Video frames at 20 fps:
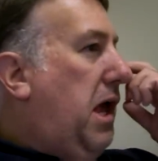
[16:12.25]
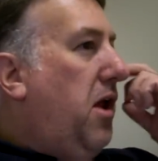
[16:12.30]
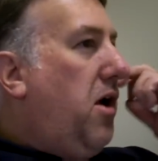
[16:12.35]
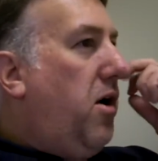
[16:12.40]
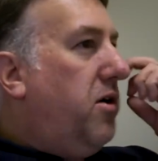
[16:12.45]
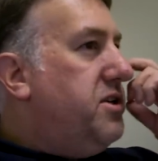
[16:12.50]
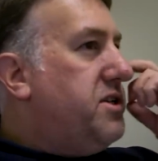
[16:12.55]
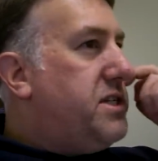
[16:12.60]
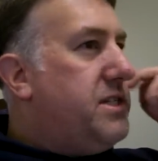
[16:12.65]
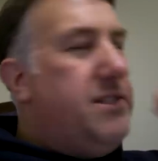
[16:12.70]
You
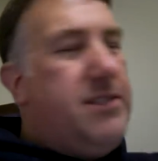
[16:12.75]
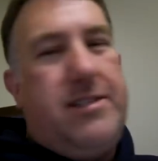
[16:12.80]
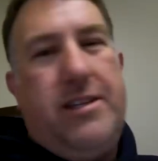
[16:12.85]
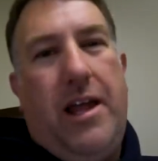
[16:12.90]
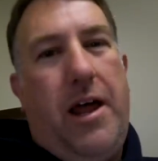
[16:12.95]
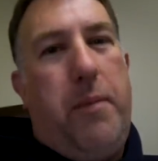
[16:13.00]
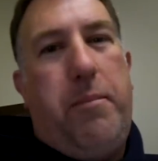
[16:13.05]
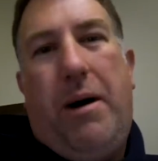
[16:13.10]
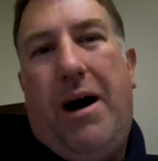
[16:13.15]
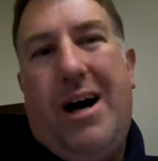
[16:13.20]
know, just it's a
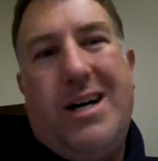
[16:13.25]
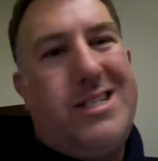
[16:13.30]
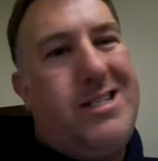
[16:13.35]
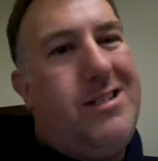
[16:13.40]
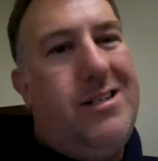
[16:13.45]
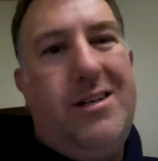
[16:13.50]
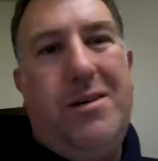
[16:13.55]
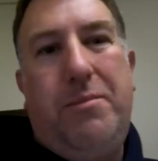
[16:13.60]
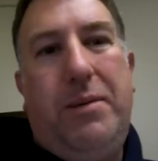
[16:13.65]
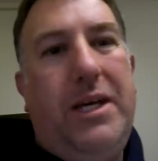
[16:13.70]
lot of
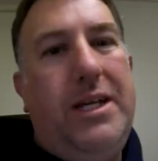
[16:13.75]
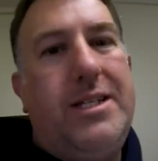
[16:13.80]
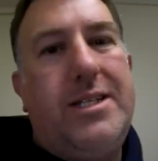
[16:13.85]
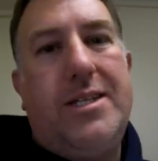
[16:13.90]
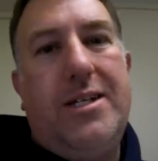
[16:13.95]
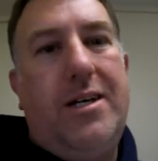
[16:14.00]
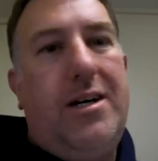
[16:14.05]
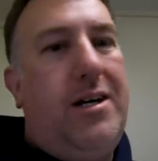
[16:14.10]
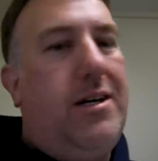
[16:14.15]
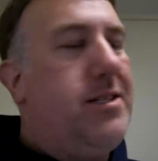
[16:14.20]
pasta,
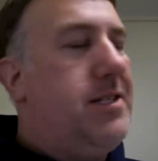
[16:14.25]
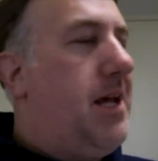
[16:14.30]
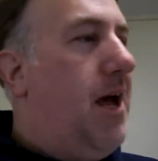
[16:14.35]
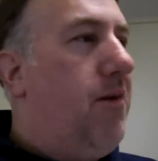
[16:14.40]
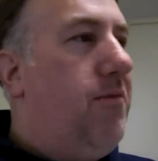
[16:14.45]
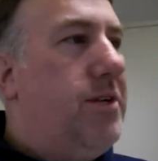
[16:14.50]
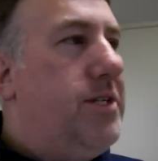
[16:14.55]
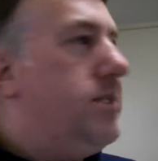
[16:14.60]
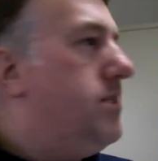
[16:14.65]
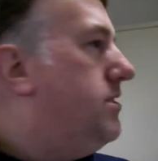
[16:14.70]
pizza,
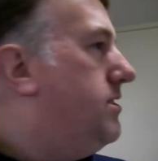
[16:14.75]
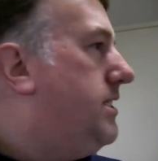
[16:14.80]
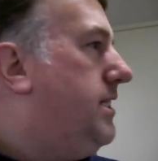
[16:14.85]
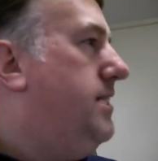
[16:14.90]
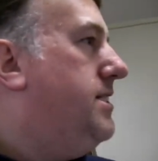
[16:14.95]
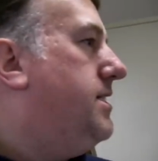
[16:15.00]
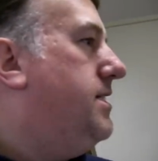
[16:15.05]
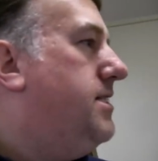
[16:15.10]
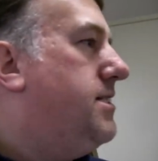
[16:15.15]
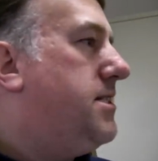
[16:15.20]
sandwiches,
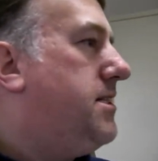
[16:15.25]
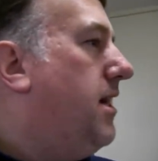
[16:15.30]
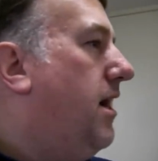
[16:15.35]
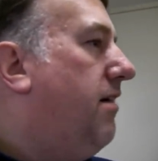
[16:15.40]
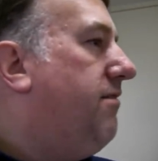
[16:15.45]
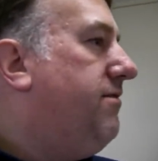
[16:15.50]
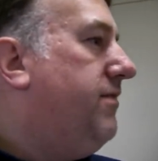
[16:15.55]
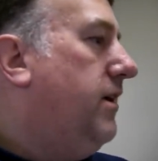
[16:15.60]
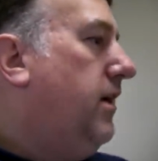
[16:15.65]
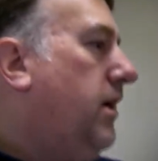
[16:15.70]
easy
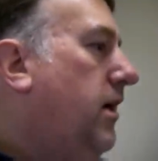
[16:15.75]
stuff.